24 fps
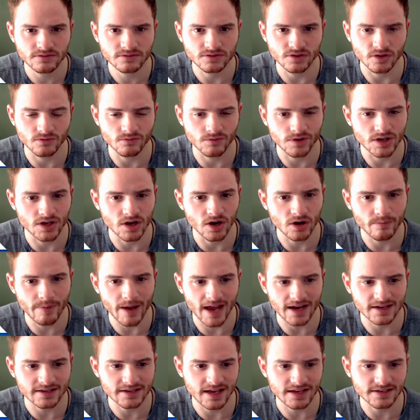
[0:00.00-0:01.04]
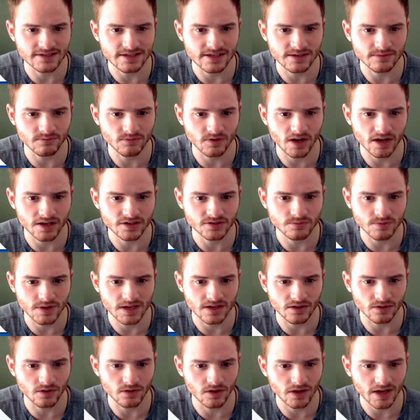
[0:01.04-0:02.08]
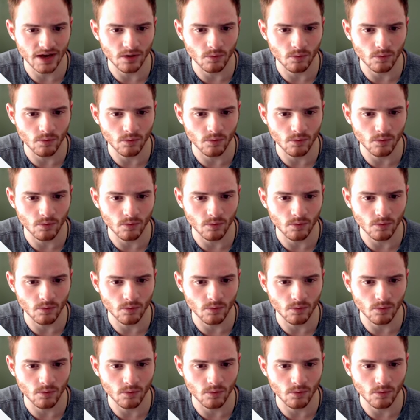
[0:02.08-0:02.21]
So if we go back to SEMrush, we can look